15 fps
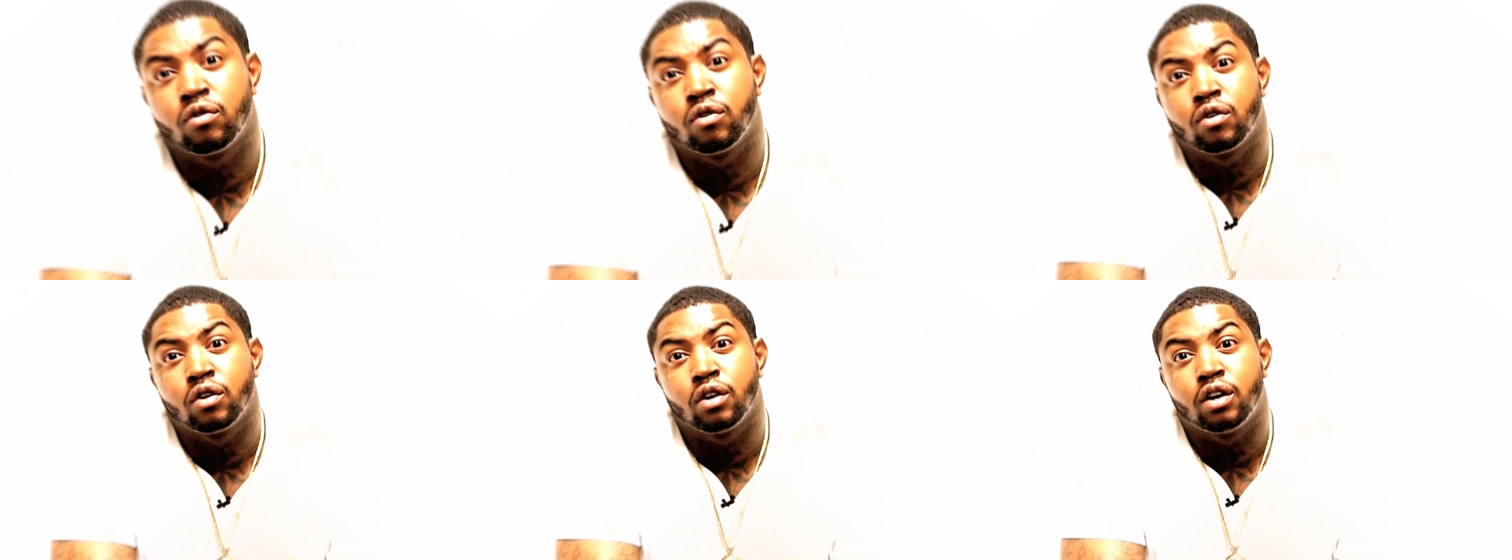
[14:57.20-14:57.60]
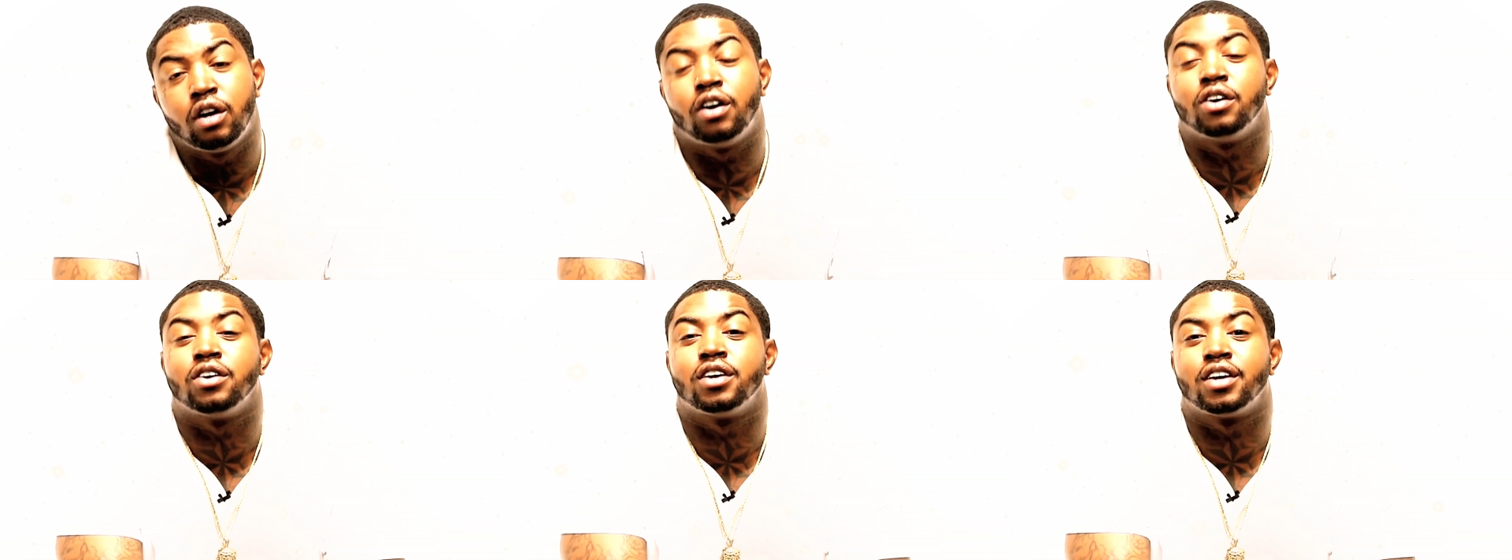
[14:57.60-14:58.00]
now
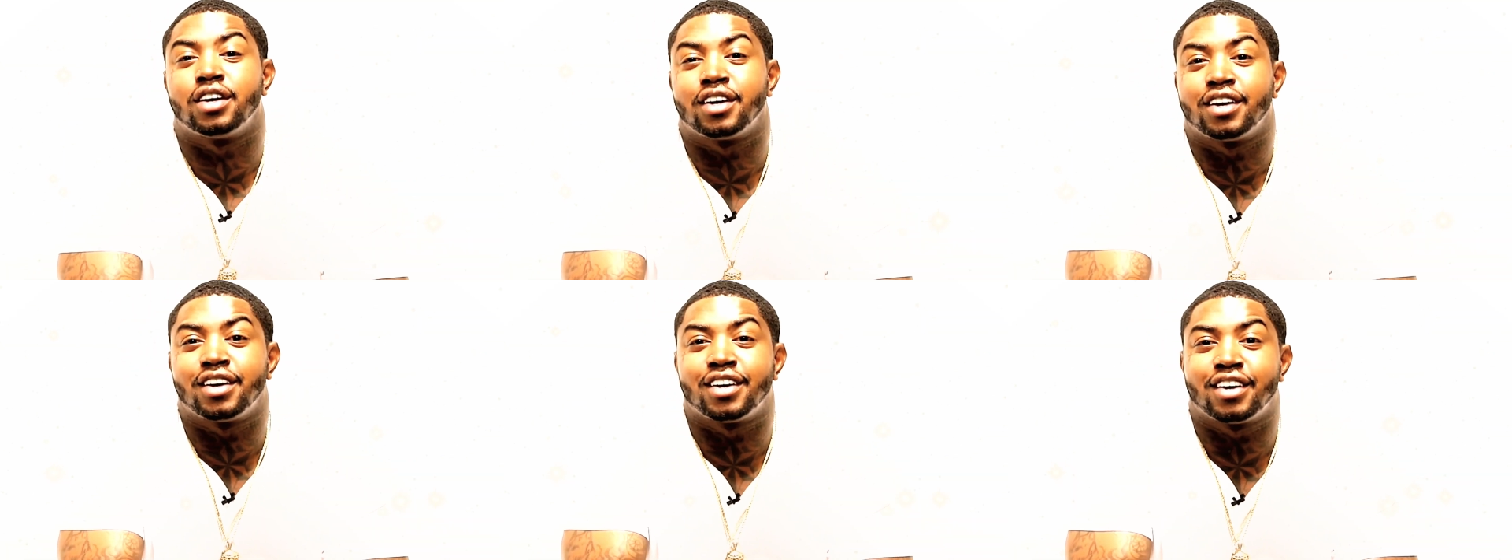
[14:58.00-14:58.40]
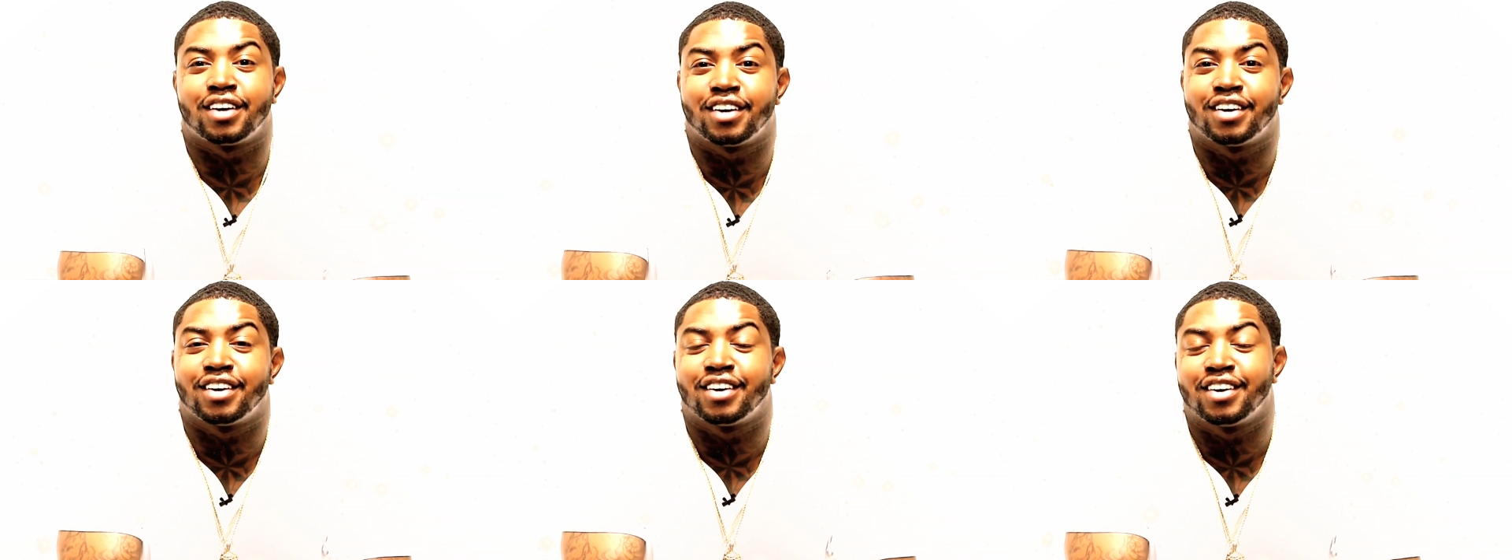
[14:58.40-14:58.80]
leaking all over the
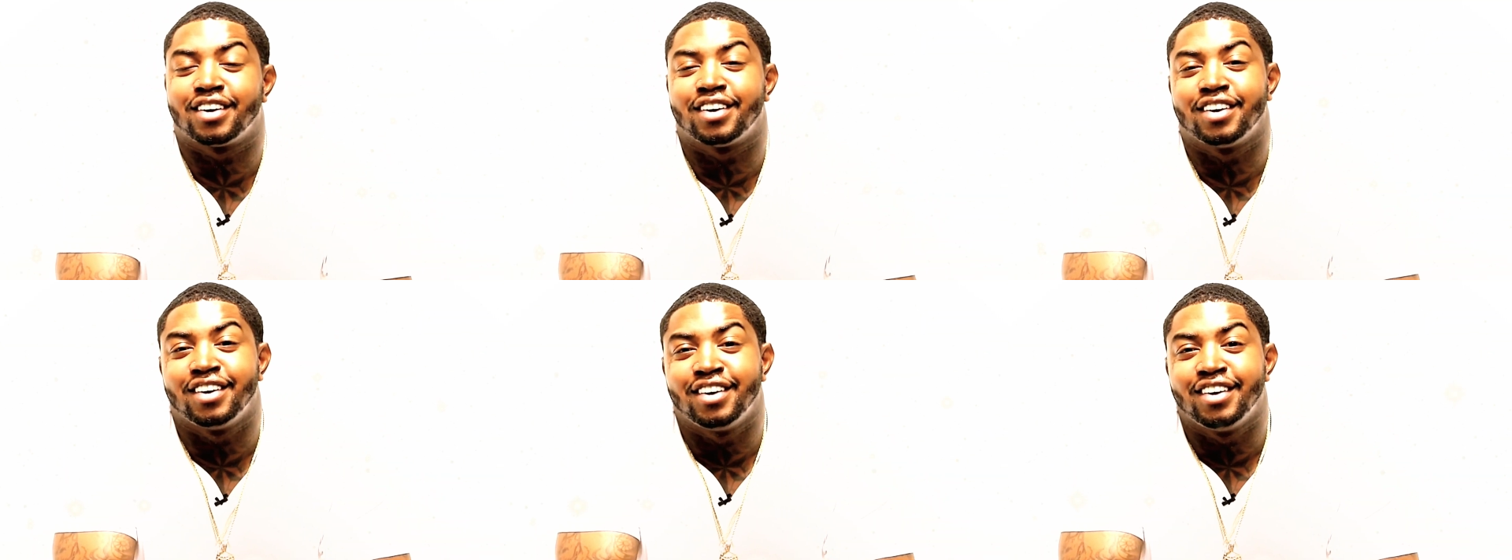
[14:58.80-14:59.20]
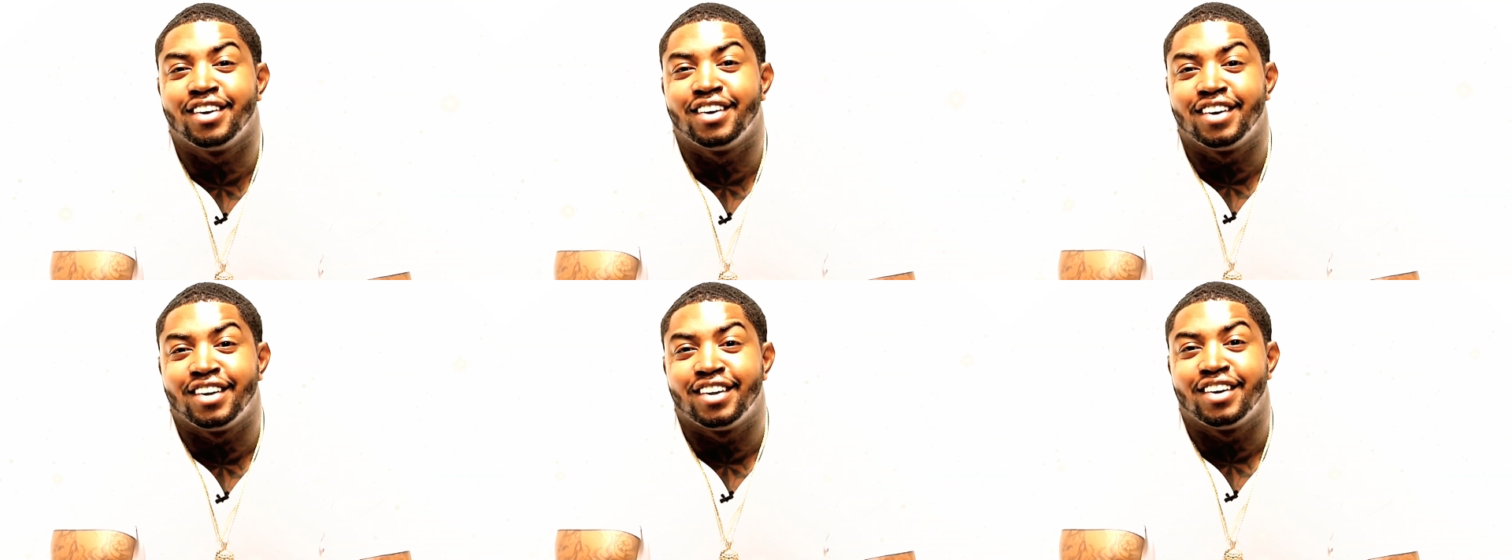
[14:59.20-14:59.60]
internet.
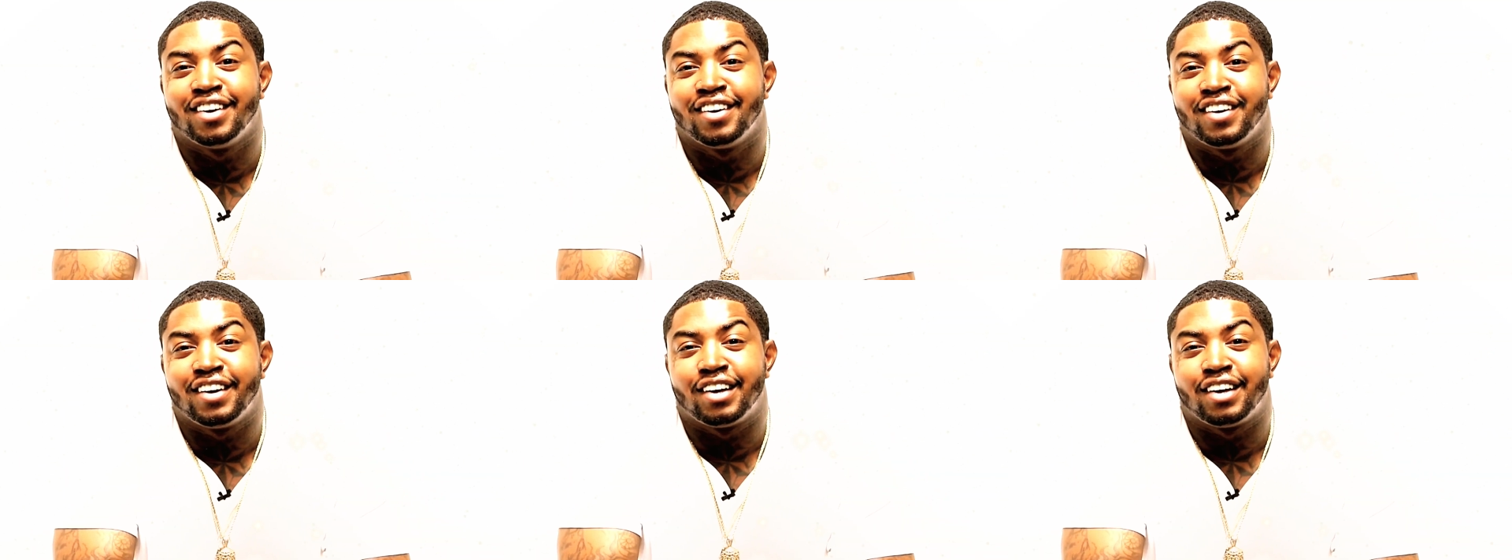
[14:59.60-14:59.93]
Let's